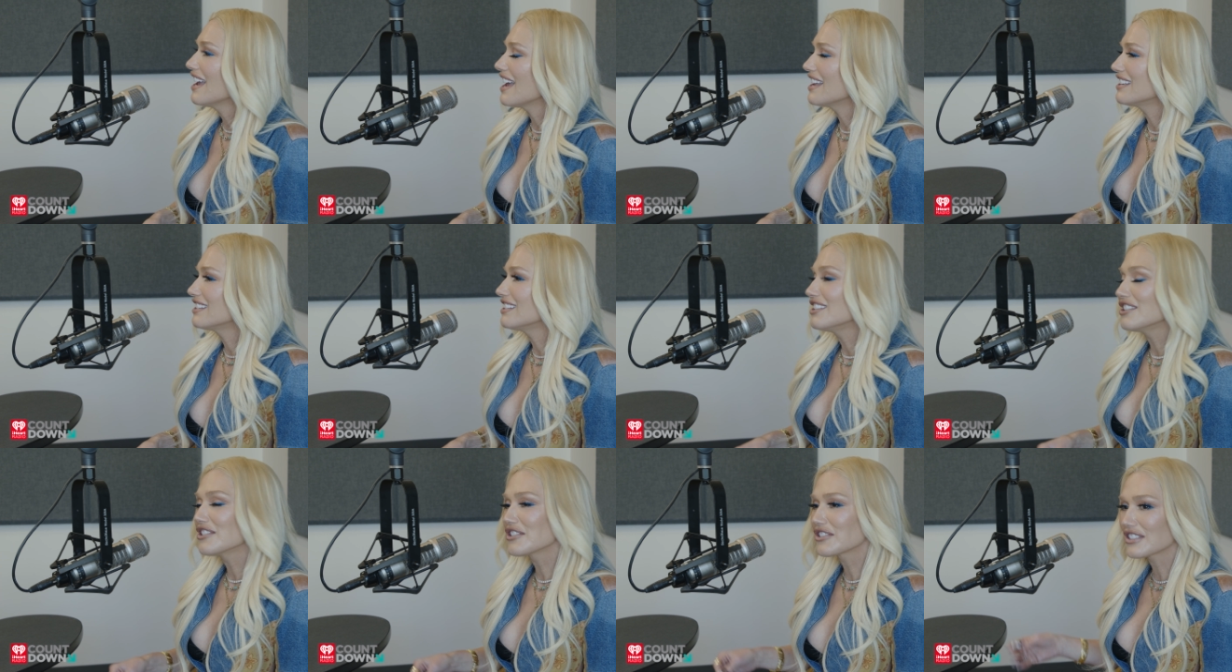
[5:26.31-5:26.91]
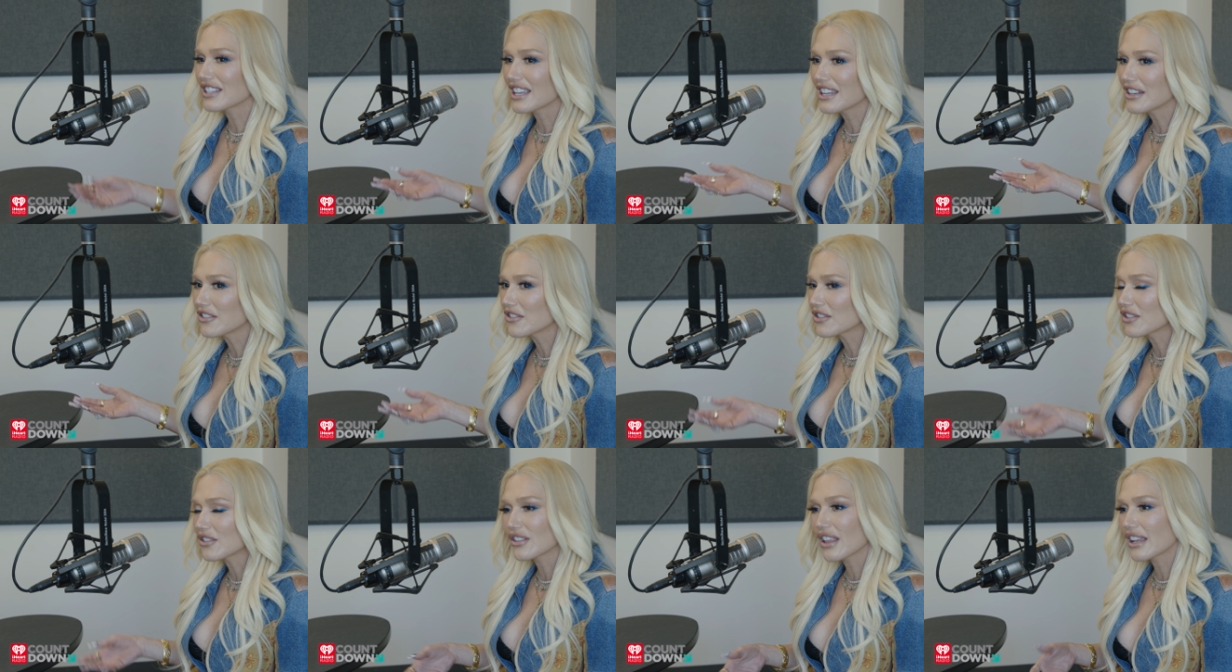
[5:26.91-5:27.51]
and years
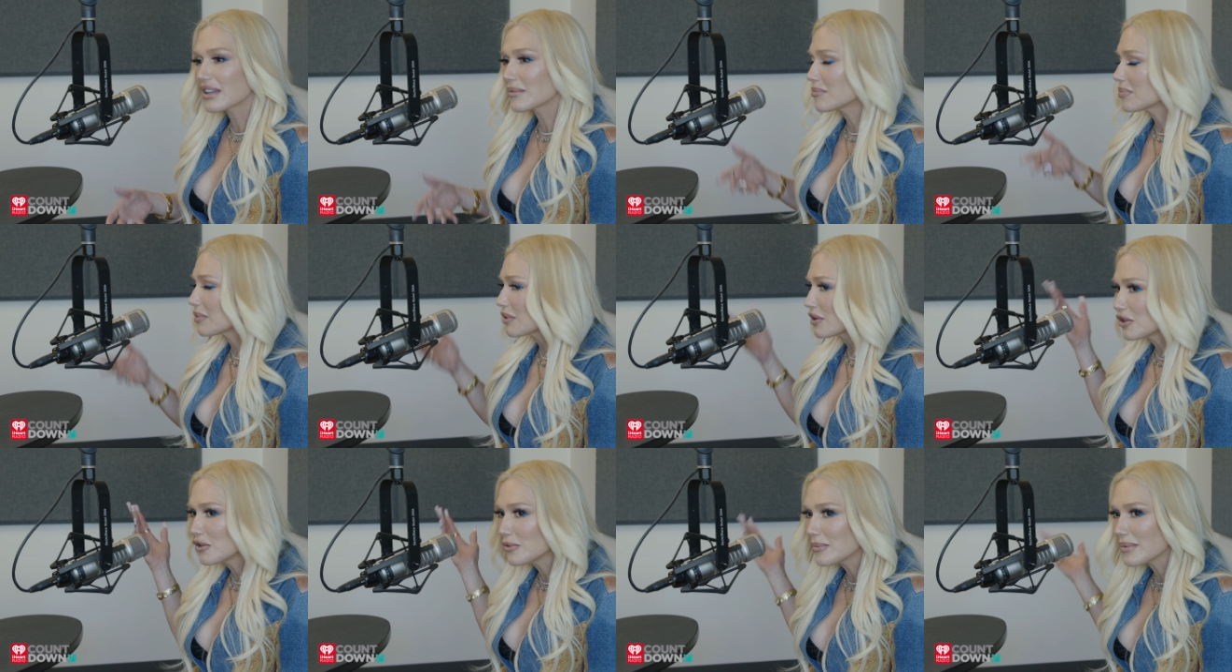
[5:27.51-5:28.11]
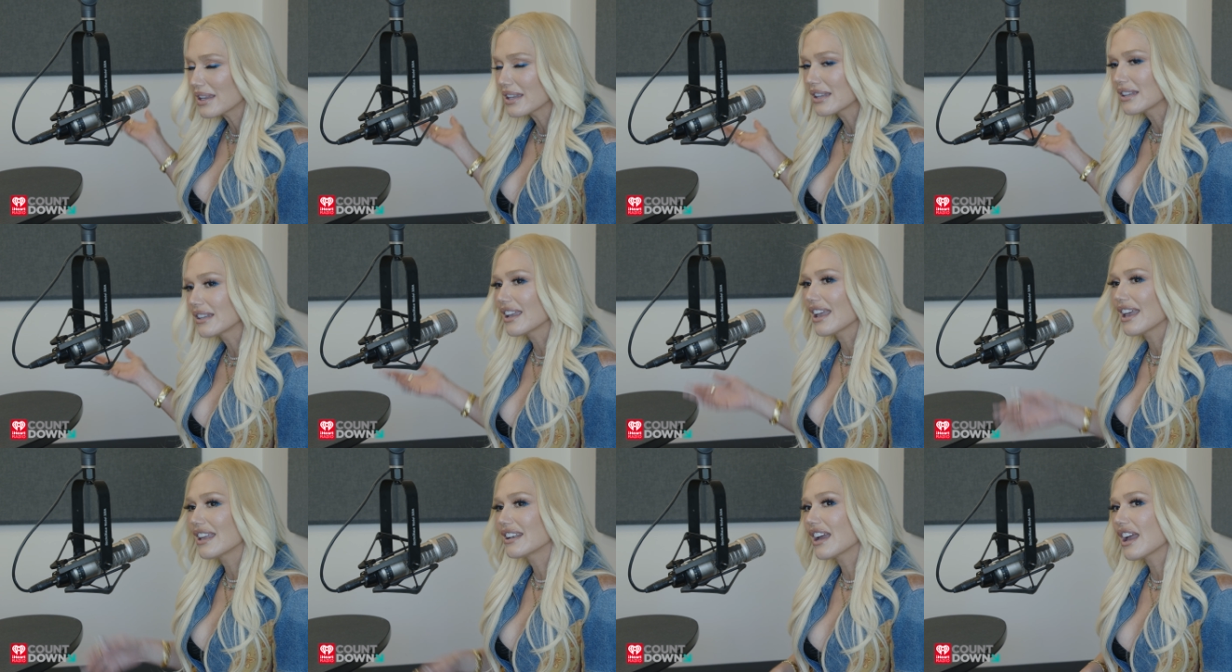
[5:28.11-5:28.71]
later they're like blooming
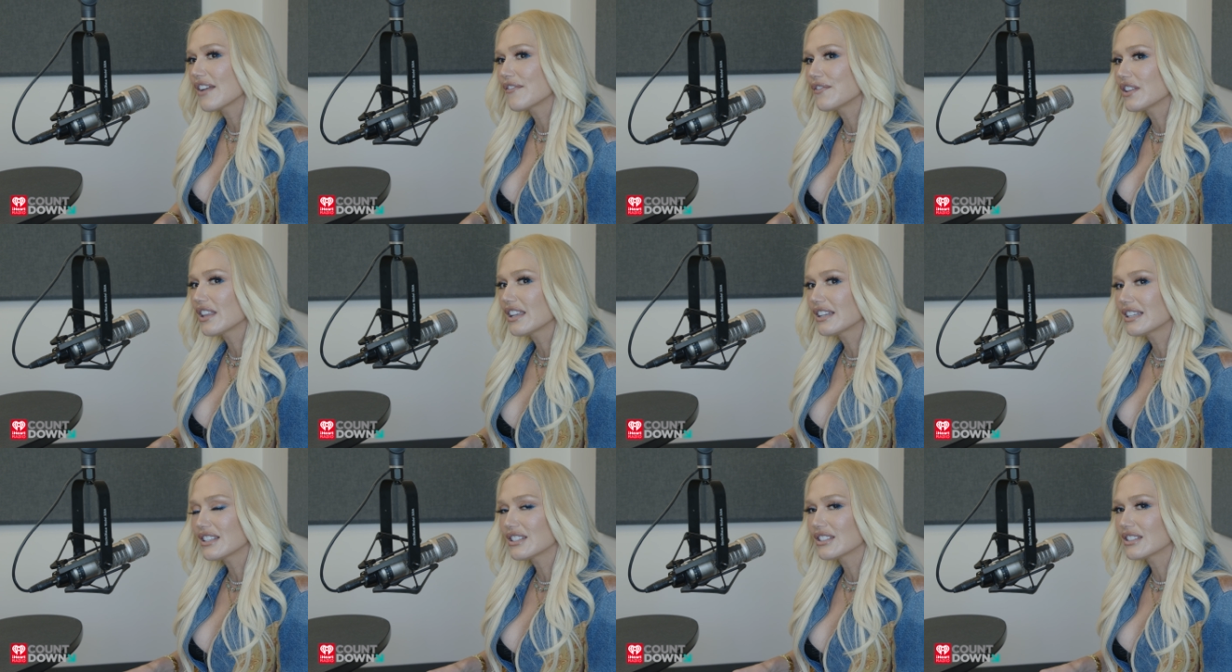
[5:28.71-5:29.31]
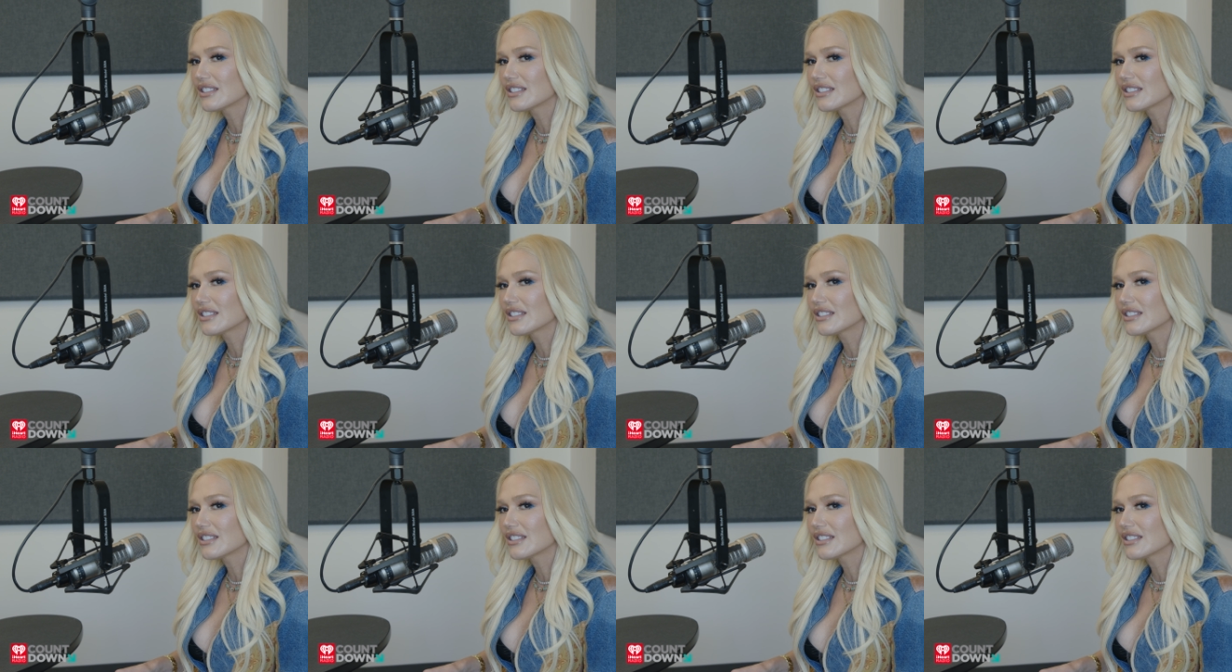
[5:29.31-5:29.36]
and i feel like it's